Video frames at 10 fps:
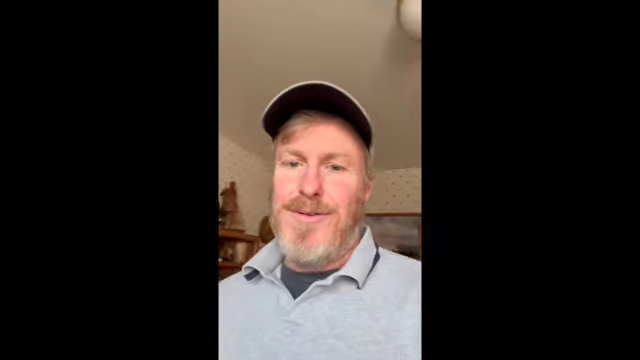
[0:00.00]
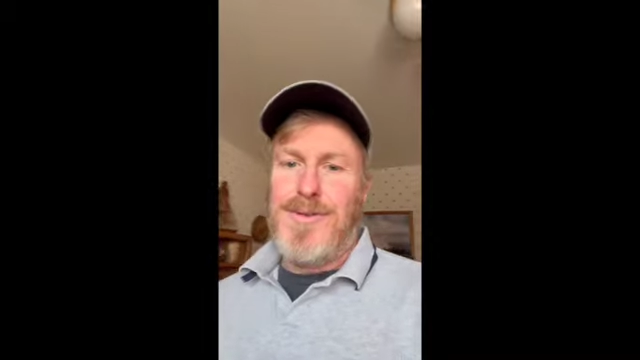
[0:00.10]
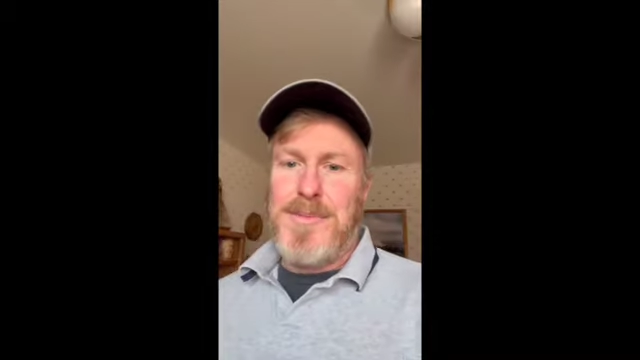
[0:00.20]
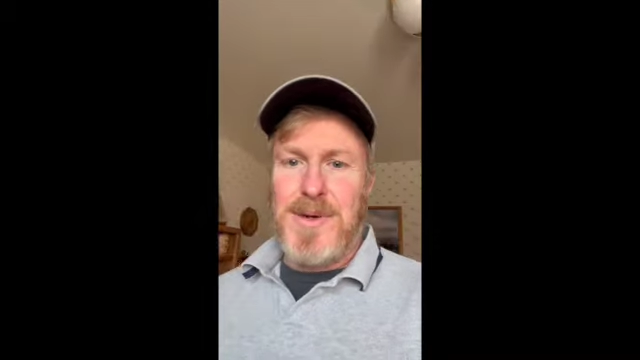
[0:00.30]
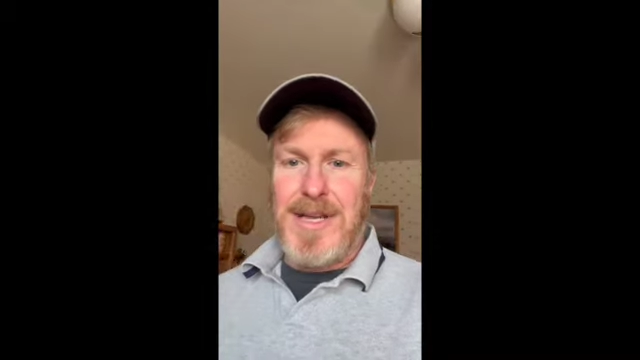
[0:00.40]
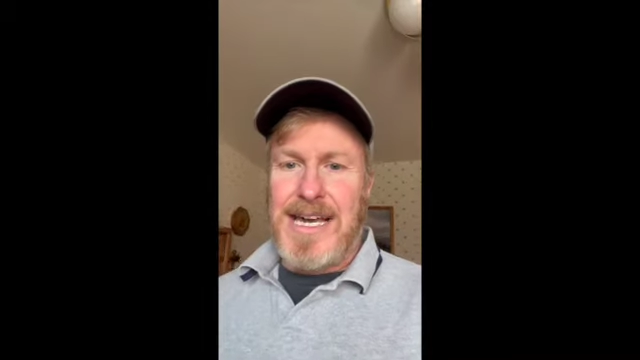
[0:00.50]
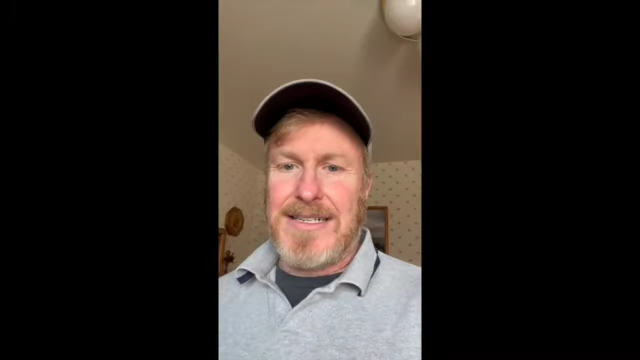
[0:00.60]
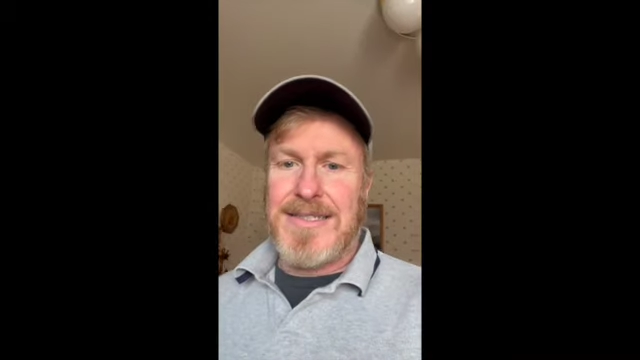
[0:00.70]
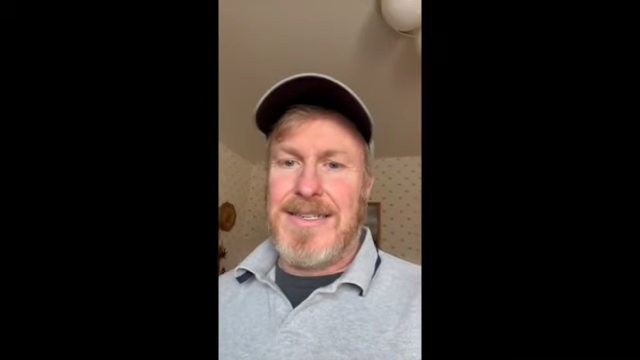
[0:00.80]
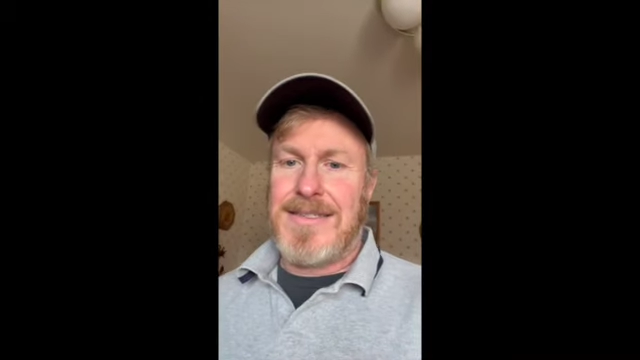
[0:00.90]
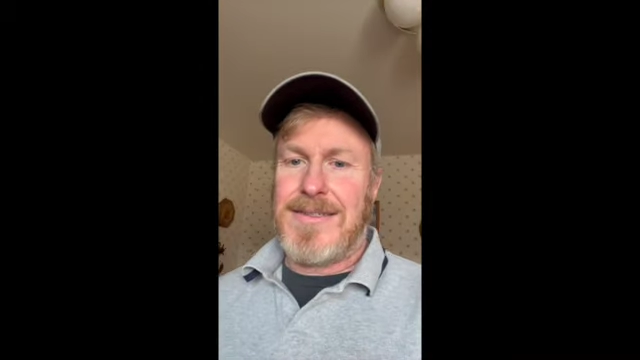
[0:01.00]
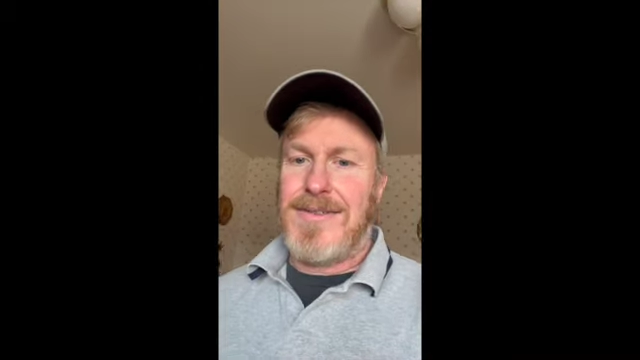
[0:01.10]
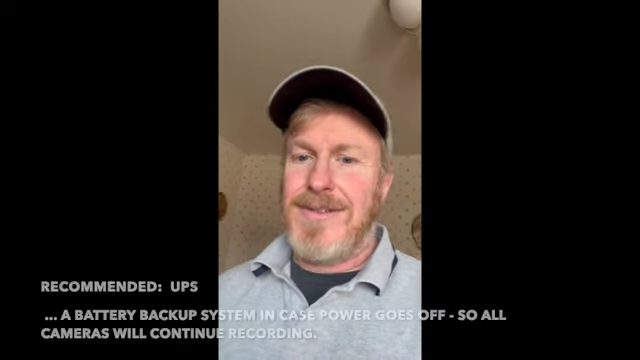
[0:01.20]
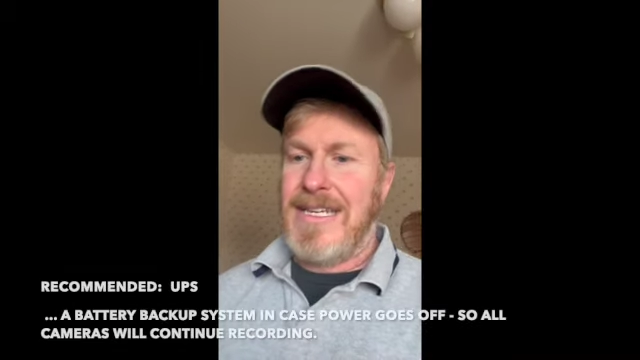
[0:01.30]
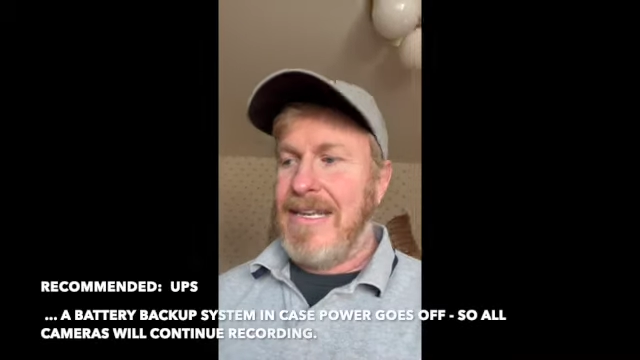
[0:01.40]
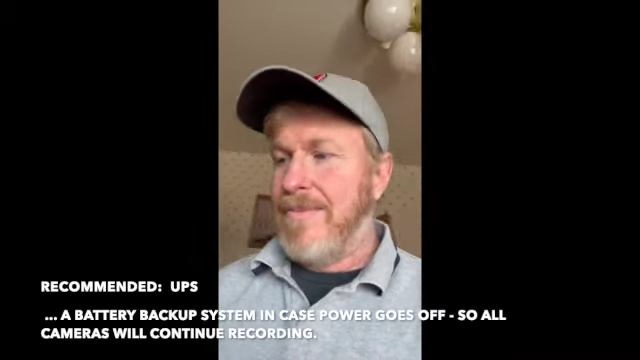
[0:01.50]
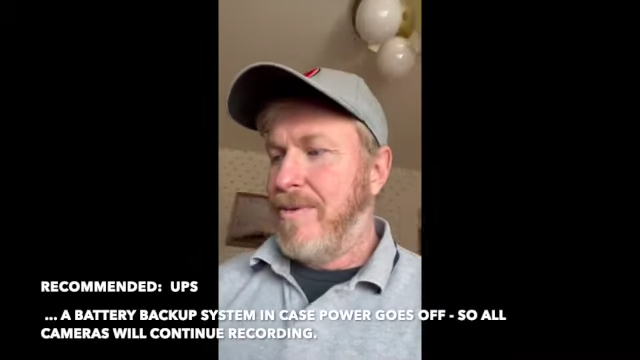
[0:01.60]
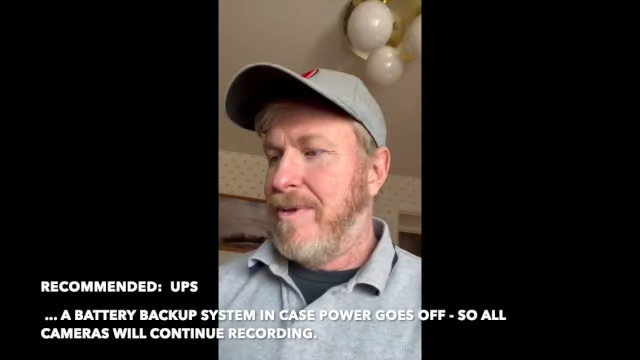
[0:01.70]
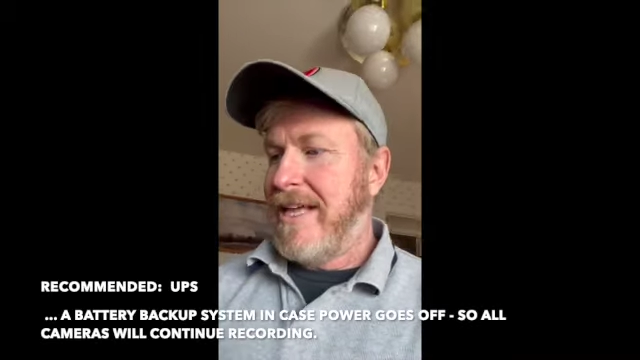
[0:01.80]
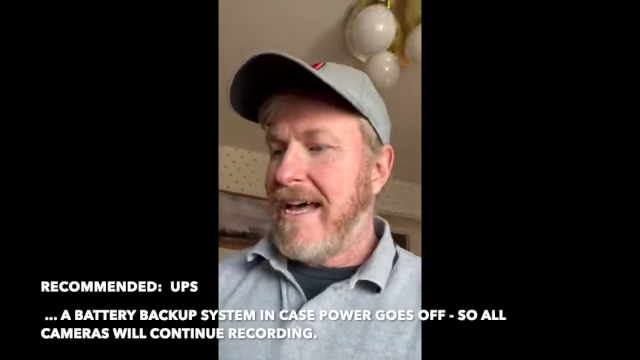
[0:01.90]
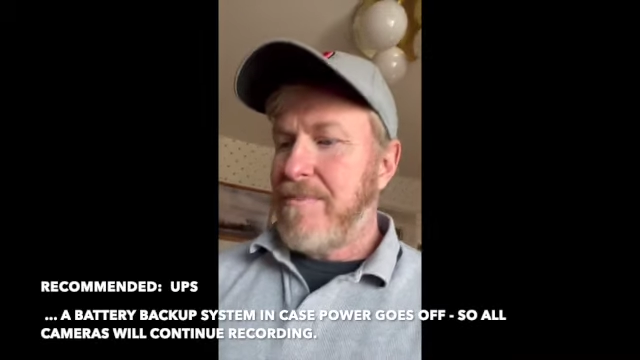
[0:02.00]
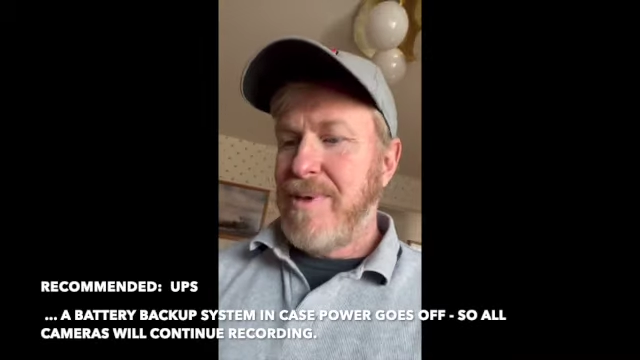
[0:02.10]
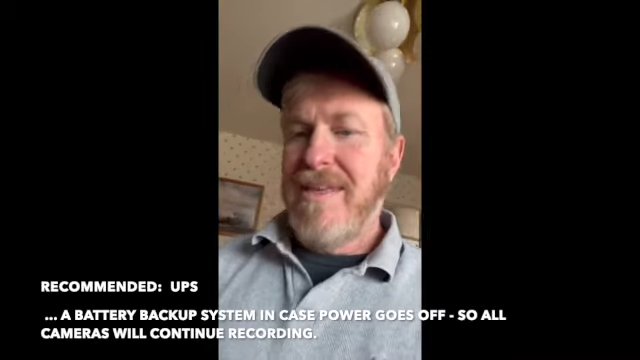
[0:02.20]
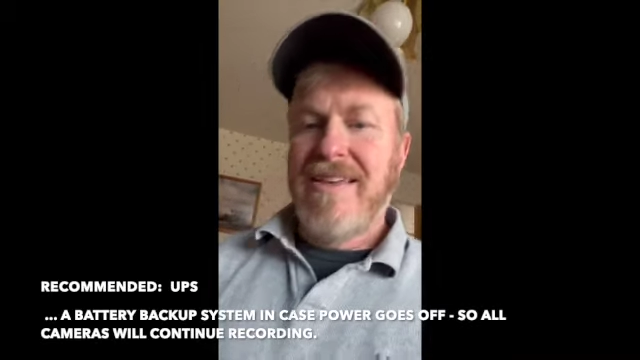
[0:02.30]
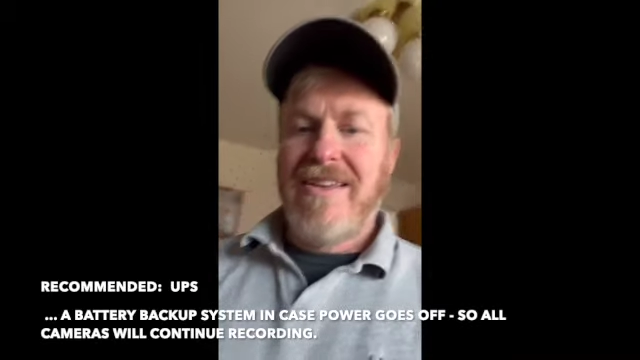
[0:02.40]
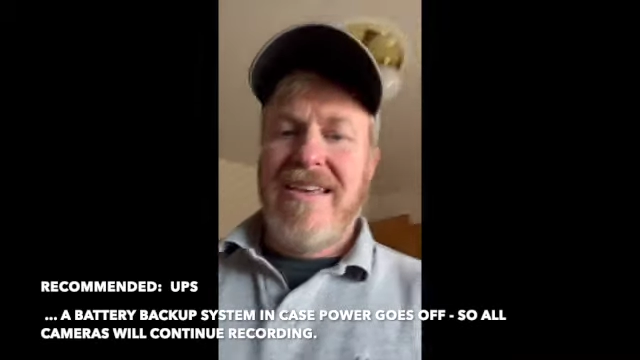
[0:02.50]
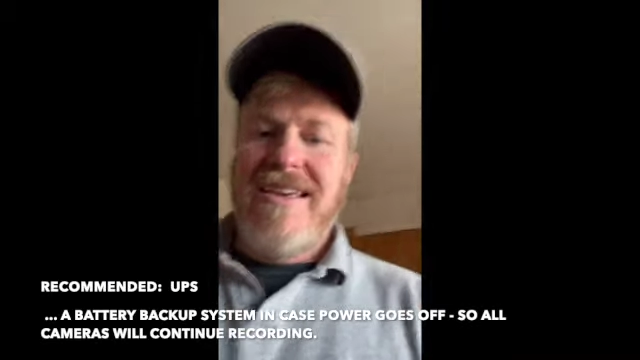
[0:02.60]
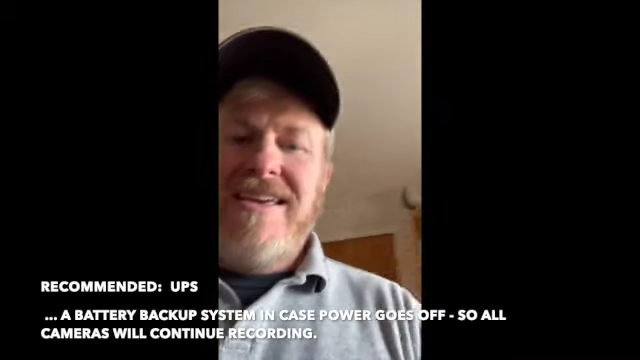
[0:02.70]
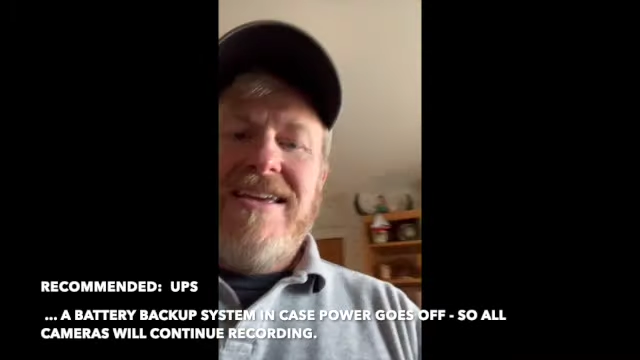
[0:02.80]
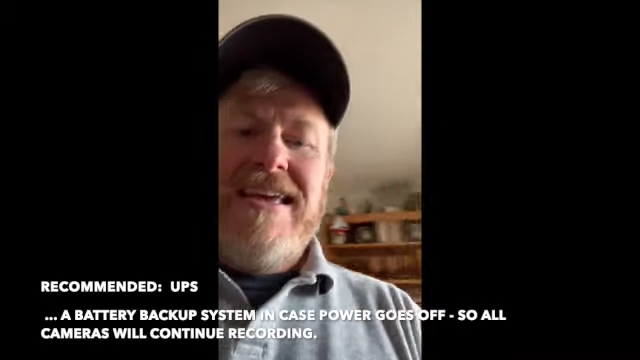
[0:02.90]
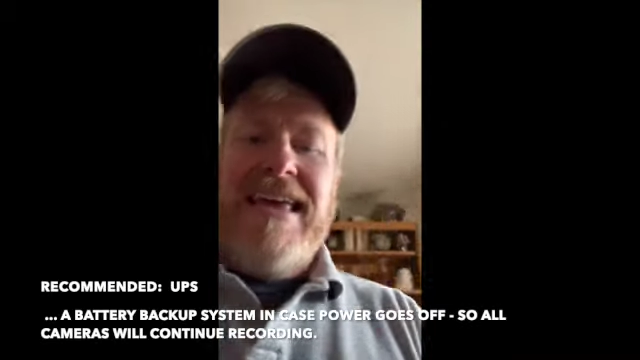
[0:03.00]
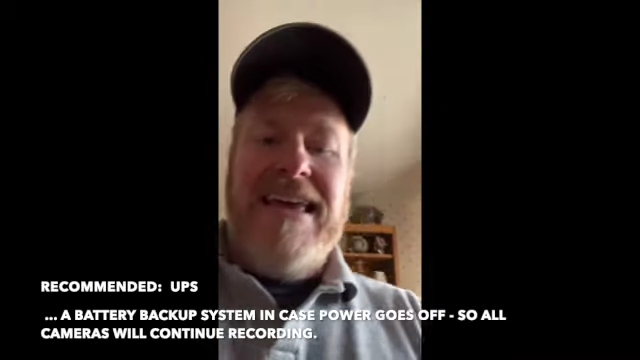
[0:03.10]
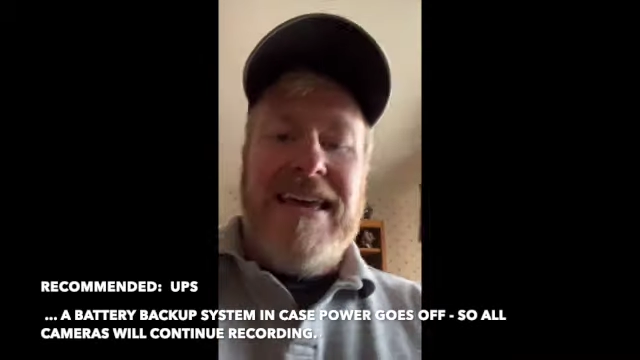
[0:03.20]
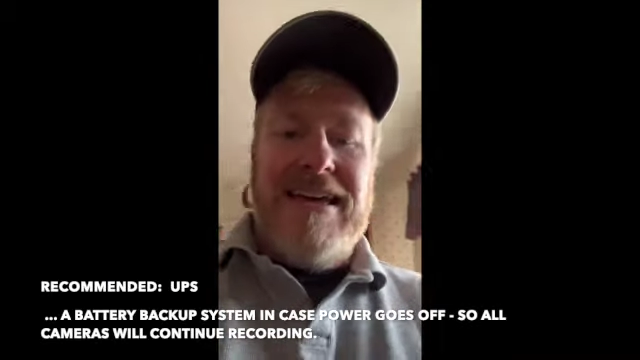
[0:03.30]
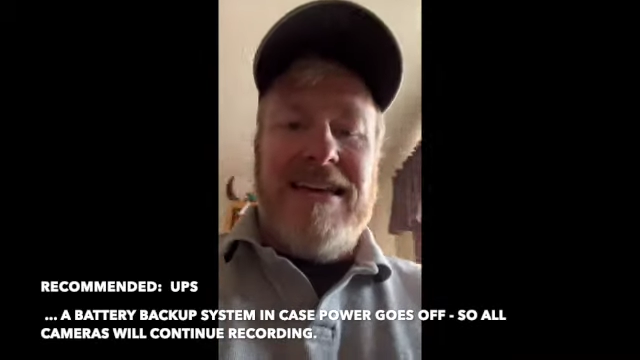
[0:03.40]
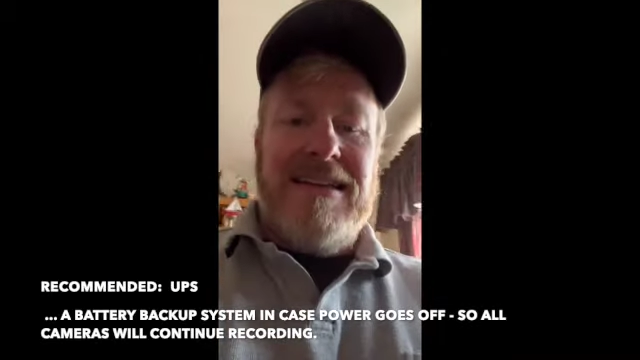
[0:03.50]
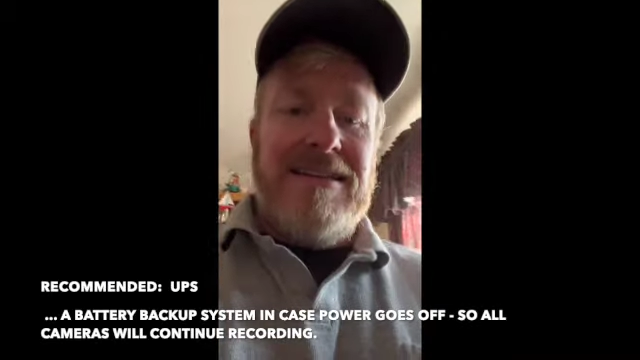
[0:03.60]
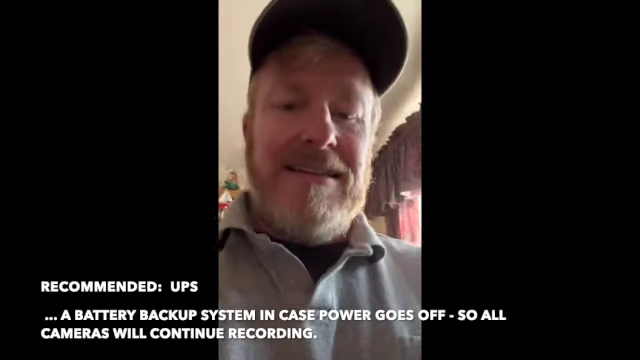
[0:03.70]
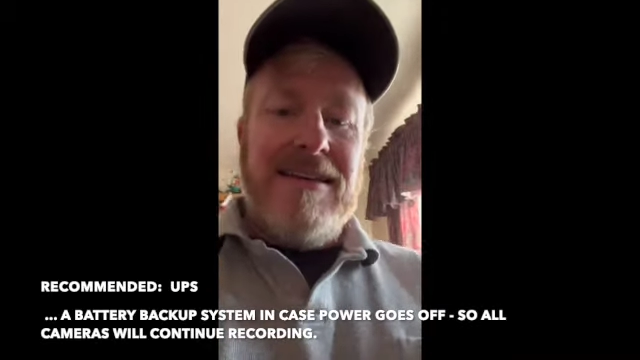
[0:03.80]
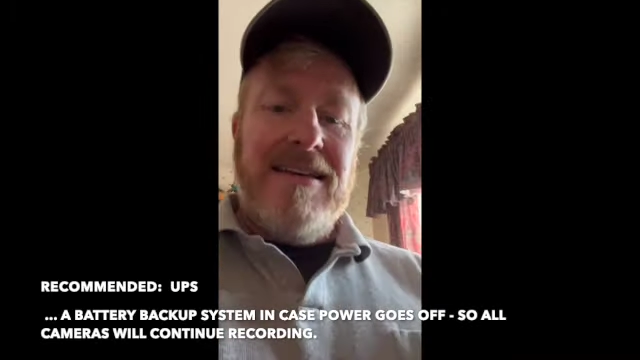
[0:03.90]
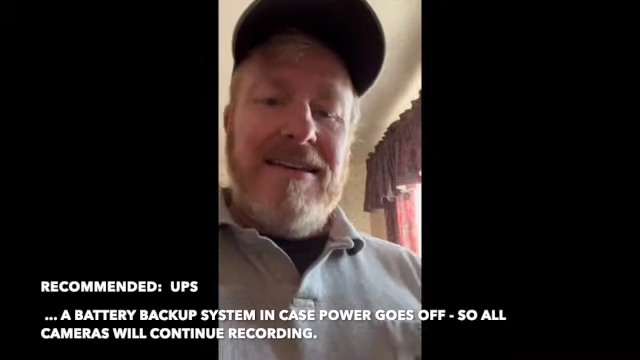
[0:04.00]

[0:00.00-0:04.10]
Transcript: remote access through any mobile app. And